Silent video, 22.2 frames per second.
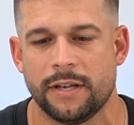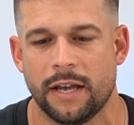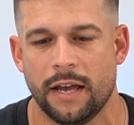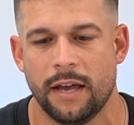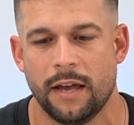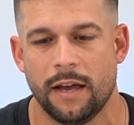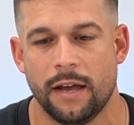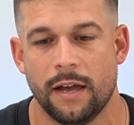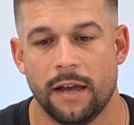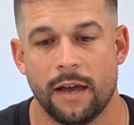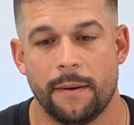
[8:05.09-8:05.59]

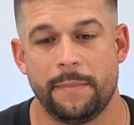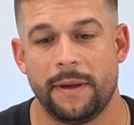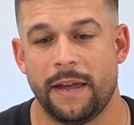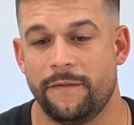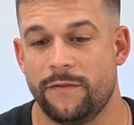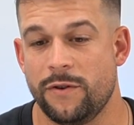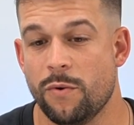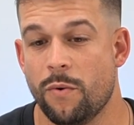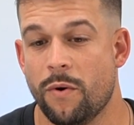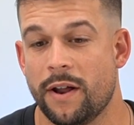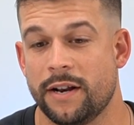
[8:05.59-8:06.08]
I mean,
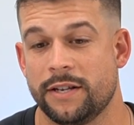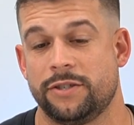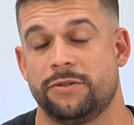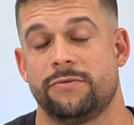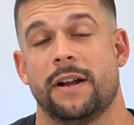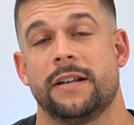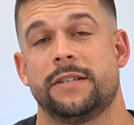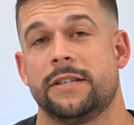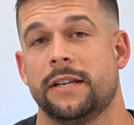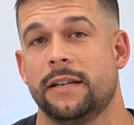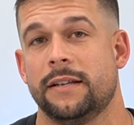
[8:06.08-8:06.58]
if you want to
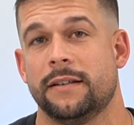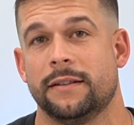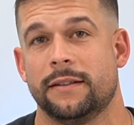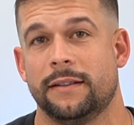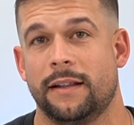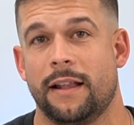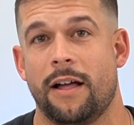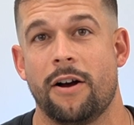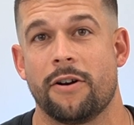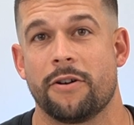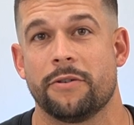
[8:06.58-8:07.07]
stretch it
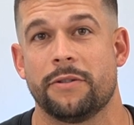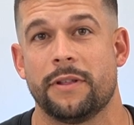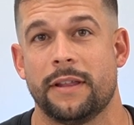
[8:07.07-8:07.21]
longer